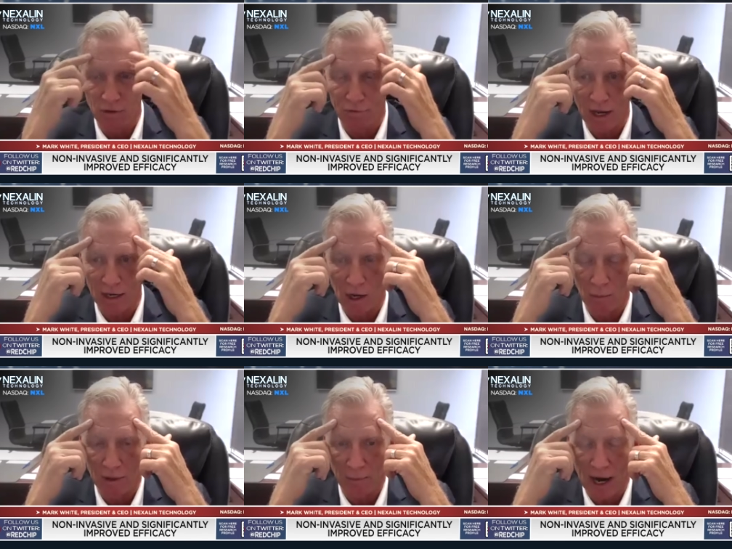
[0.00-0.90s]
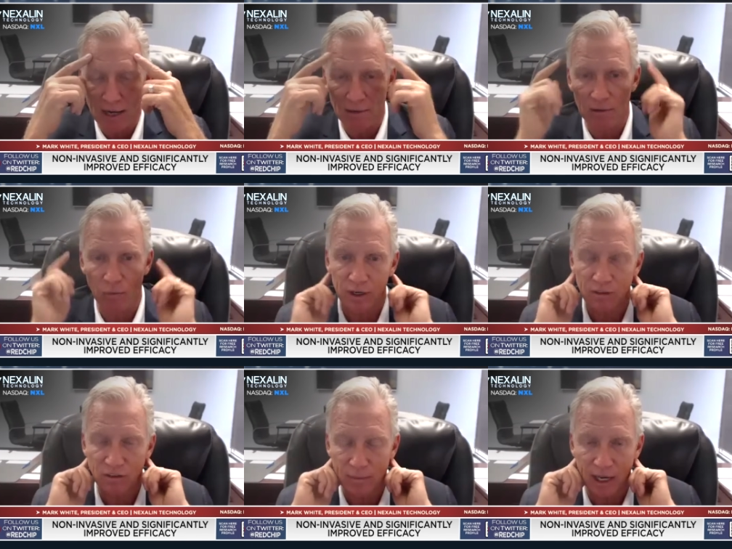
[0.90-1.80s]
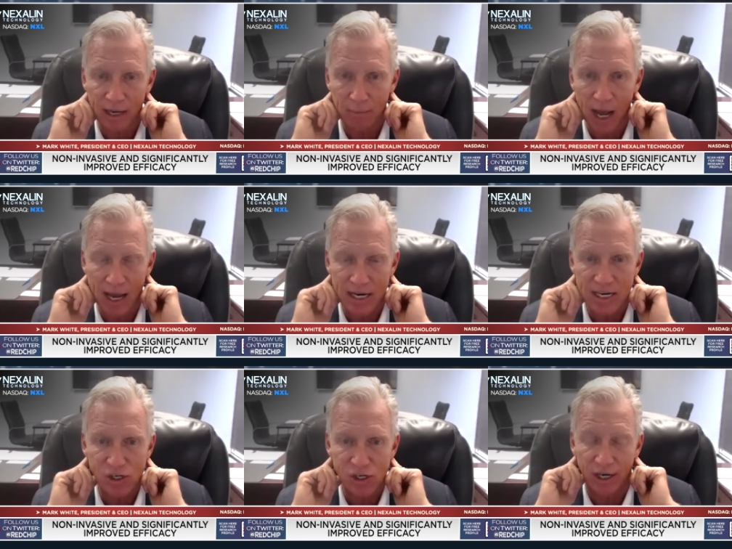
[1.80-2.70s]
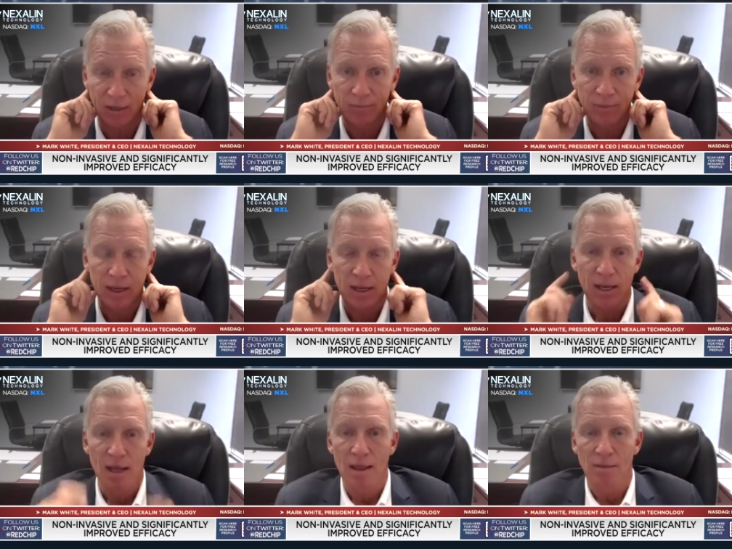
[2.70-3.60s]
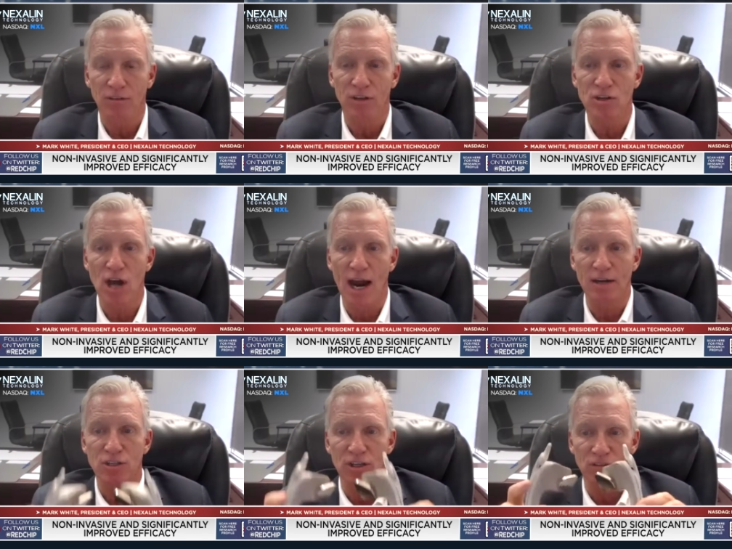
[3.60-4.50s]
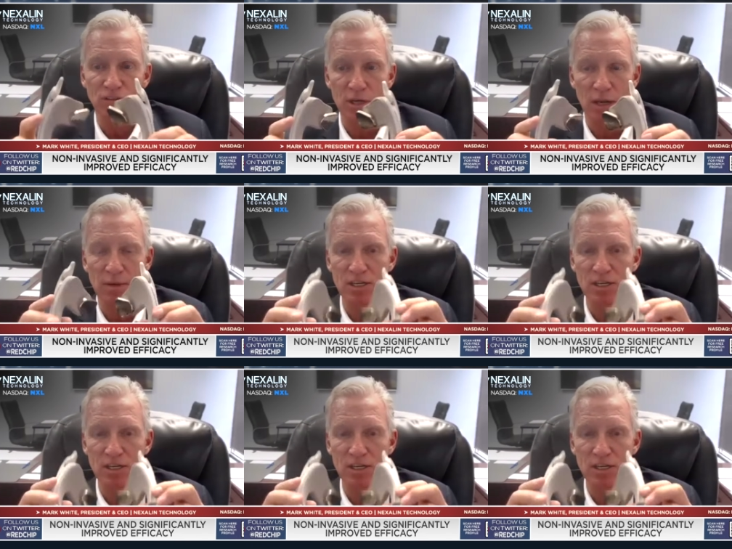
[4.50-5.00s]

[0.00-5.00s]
through the front lobe of the brain. We're going to stimulate behind each ear. This entire system can